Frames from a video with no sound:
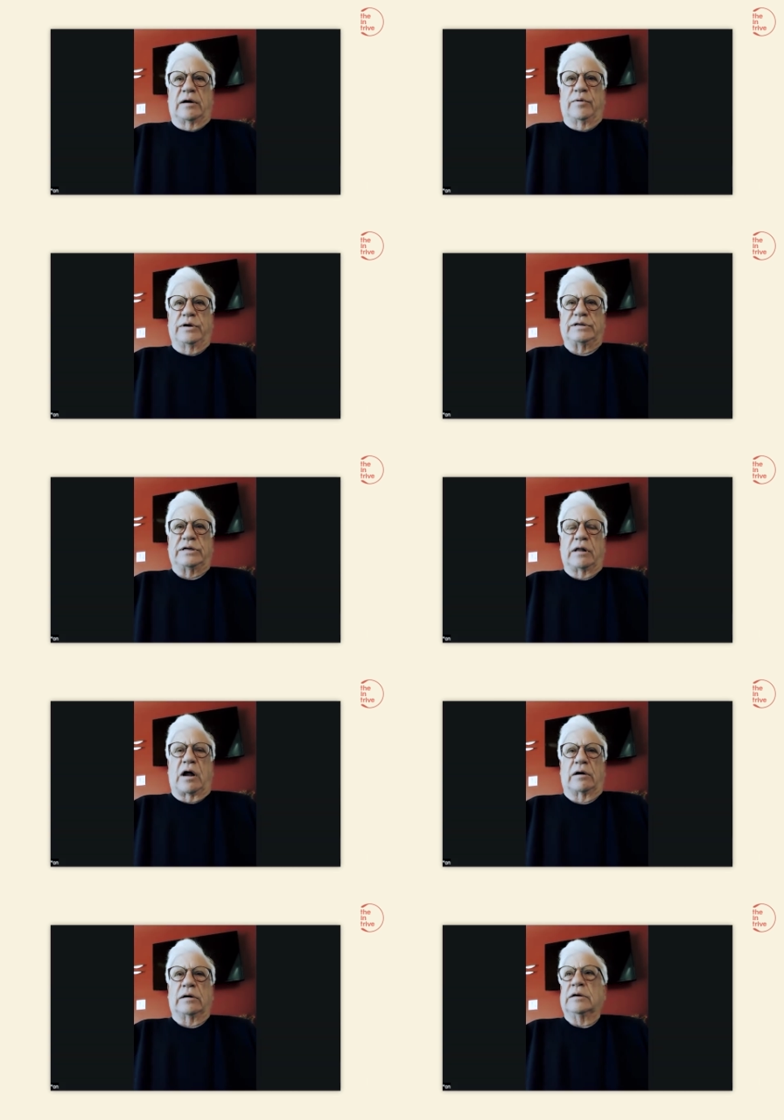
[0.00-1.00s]
we still
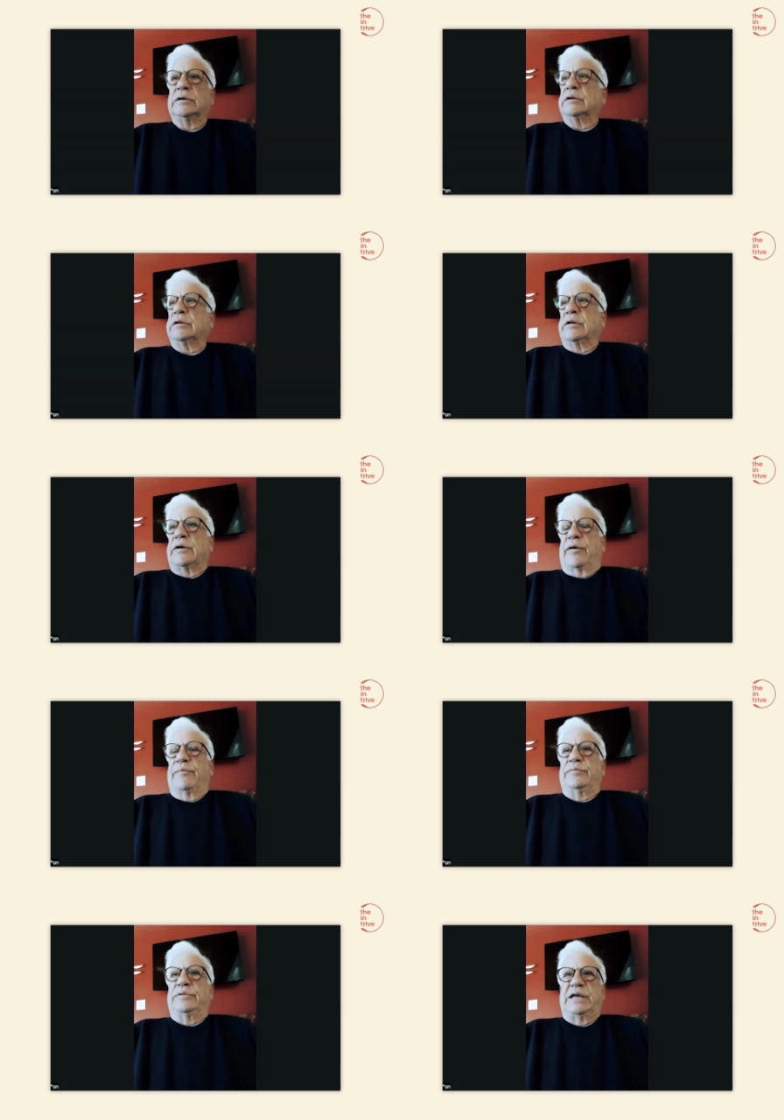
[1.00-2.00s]
are
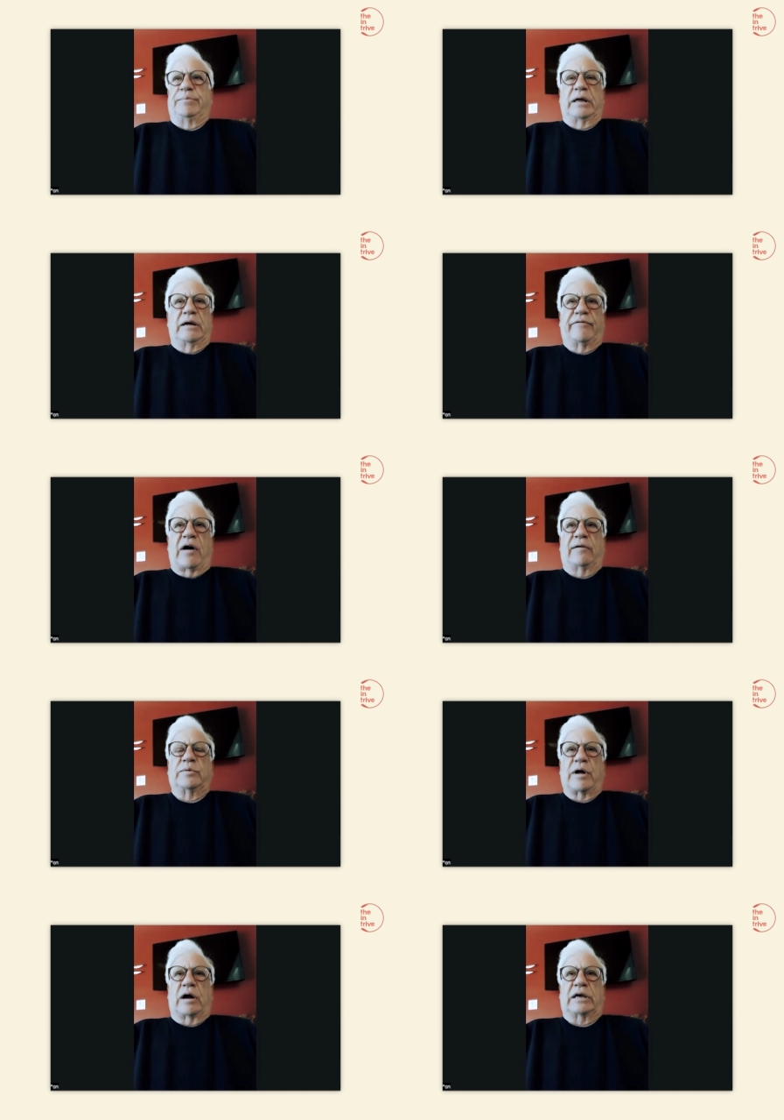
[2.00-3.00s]
deeply involved
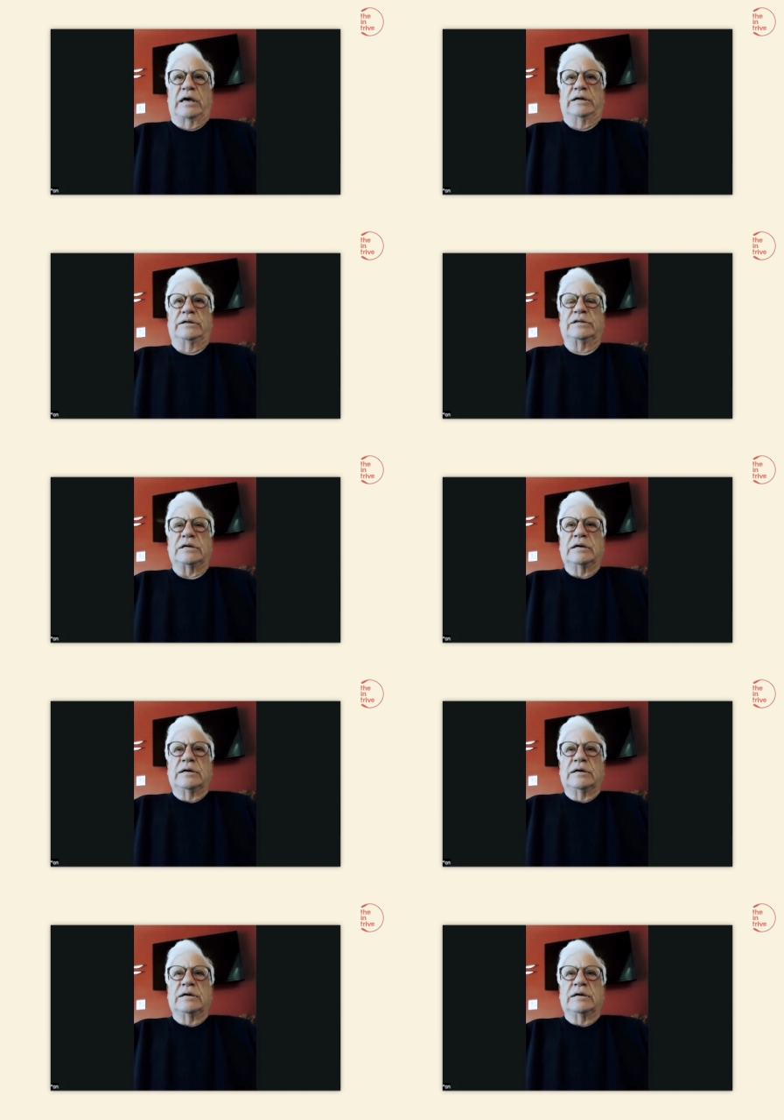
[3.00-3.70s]
with our kids.